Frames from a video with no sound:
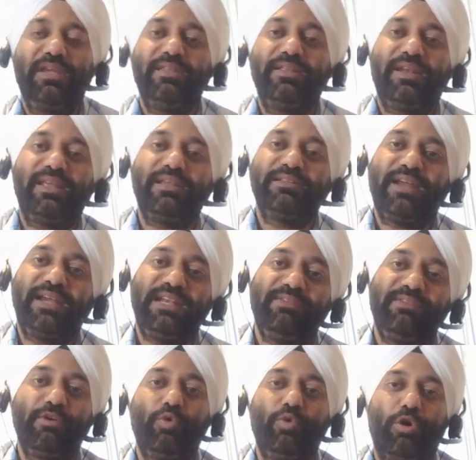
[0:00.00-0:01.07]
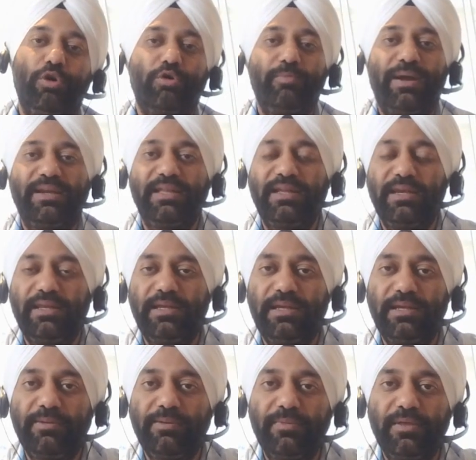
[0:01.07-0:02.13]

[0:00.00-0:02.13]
think that anxiety will go automatically.